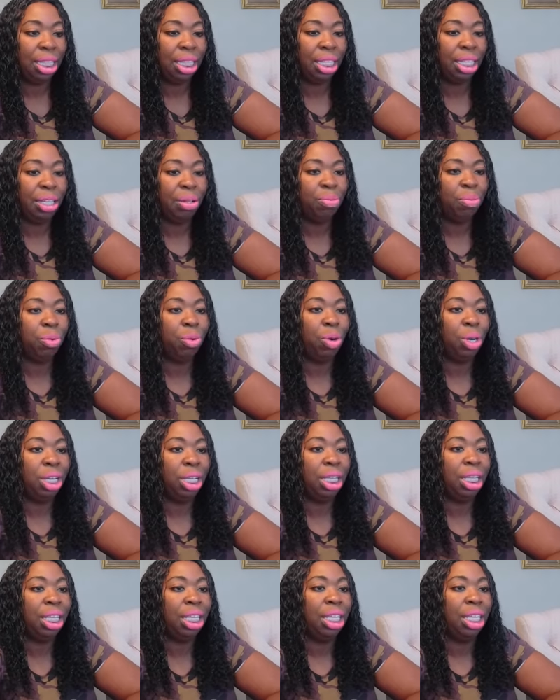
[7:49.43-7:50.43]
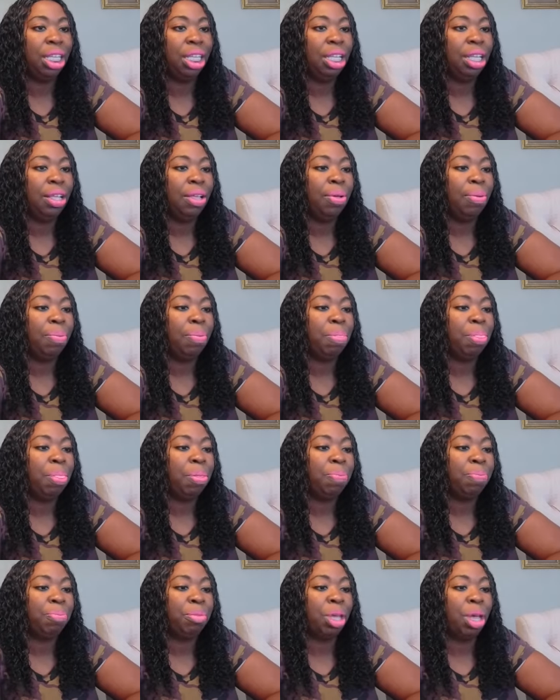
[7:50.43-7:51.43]
Good morning.
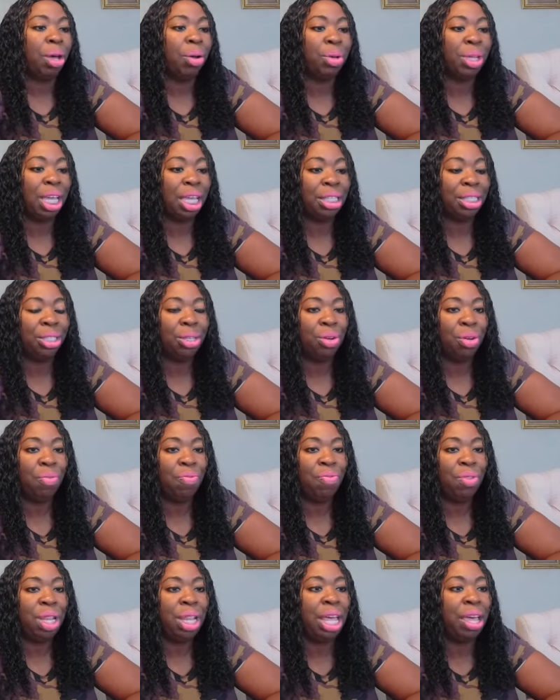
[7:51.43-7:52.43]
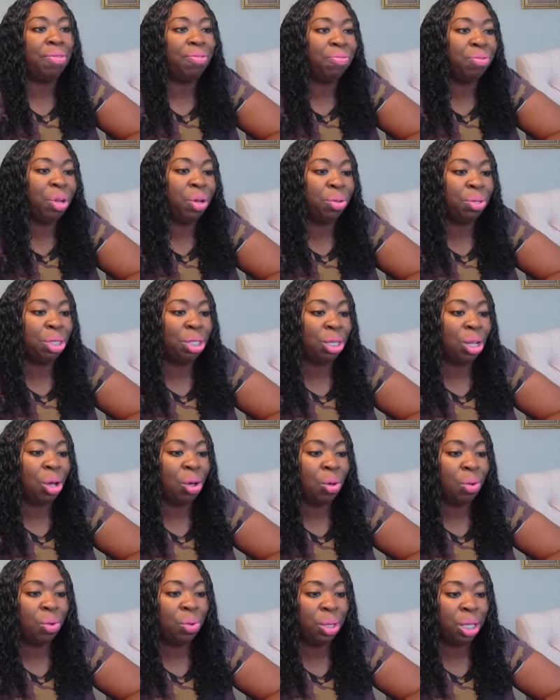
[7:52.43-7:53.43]
Okay, so let folks
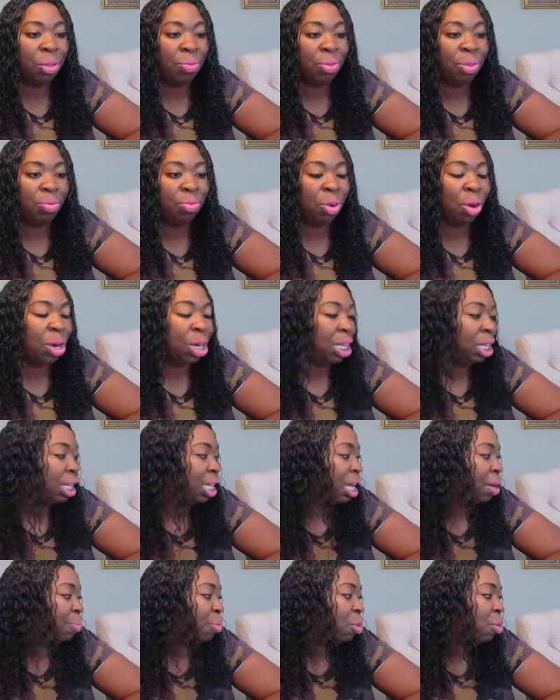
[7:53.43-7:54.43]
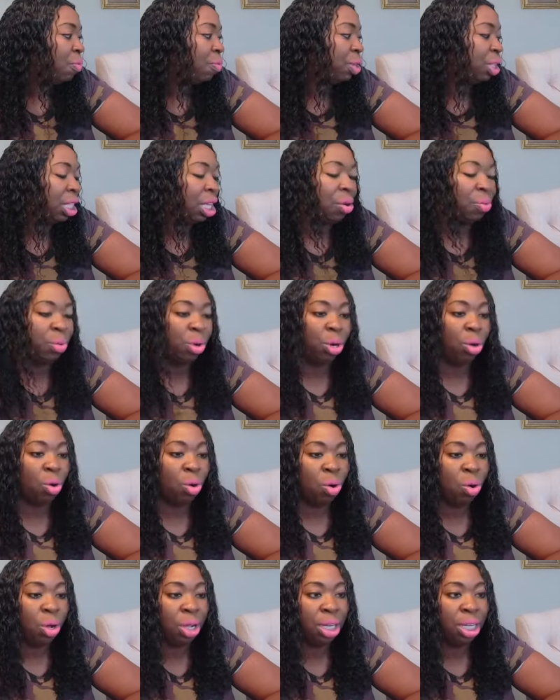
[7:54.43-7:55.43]
know if you've already come over that we're
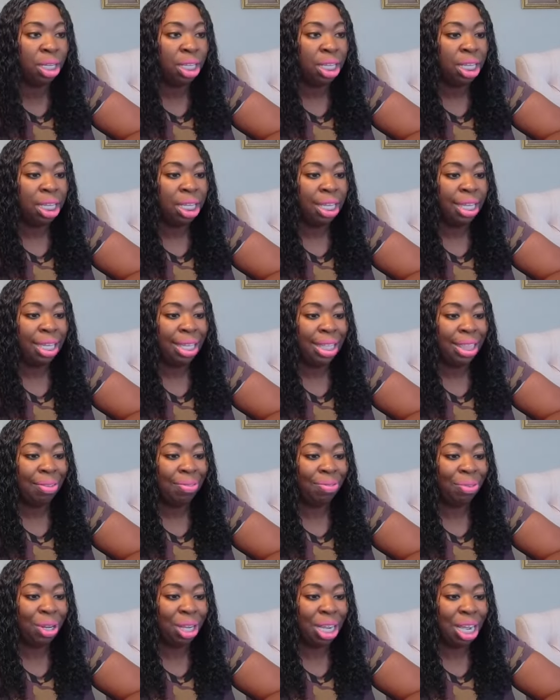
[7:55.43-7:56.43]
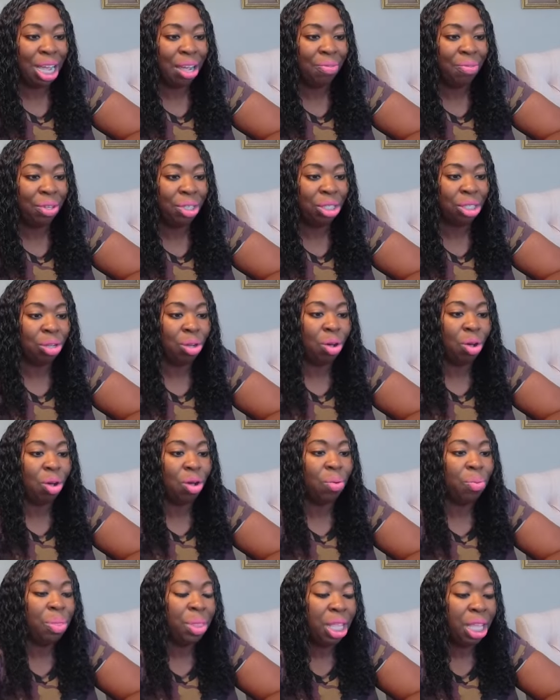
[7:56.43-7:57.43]
on the free conference
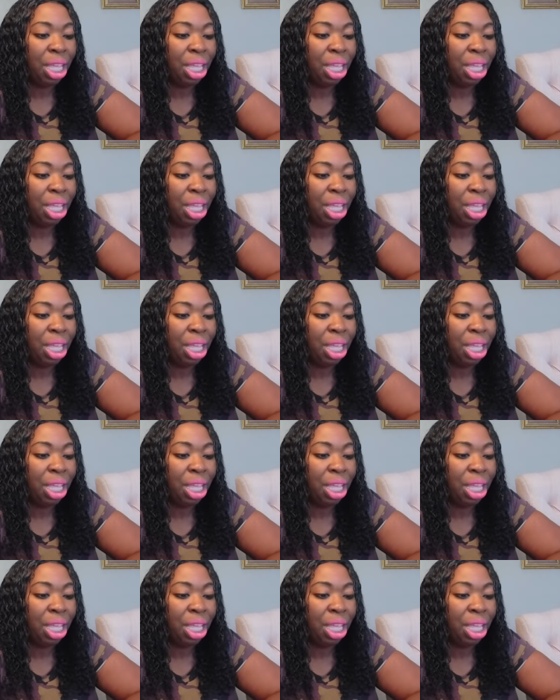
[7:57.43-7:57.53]
call.